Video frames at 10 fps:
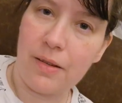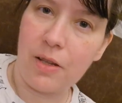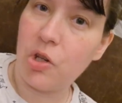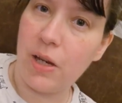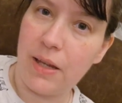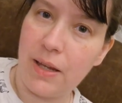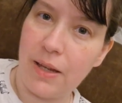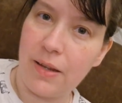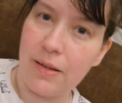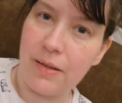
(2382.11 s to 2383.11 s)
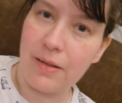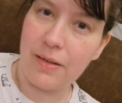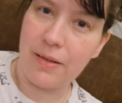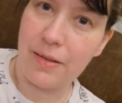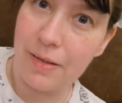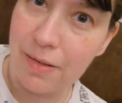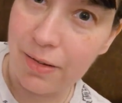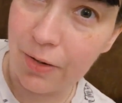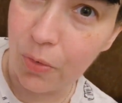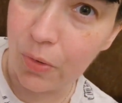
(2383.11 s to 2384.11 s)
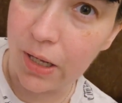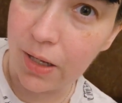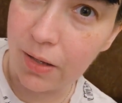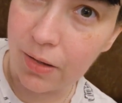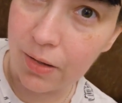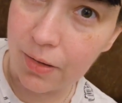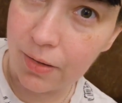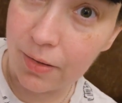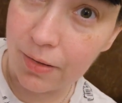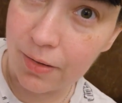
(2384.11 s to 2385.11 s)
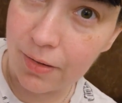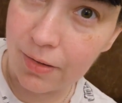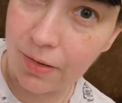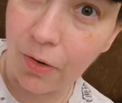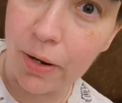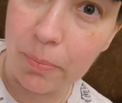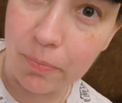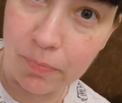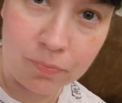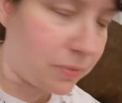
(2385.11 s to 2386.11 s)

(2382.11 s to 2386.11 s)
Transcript: a cheeky, naughty, naughty time